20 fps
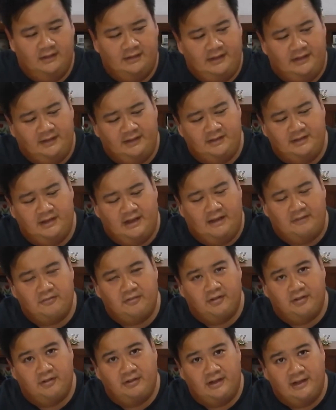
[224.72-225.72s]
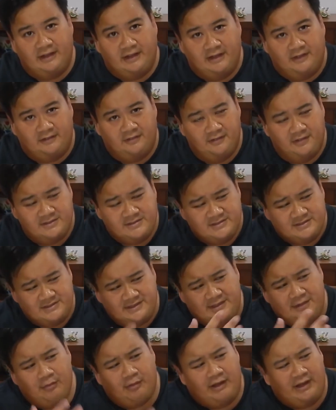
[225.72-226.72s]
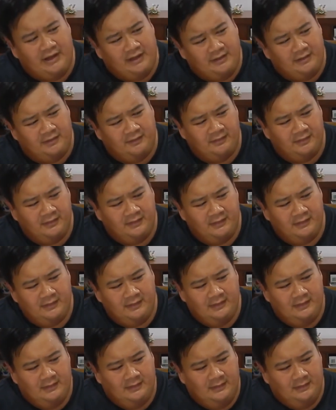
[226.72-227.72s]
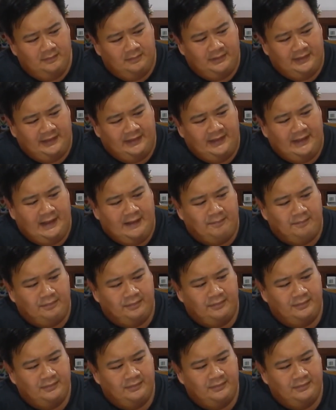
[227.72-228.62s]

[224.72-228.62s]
Then you have to connect it to this ZY Play app,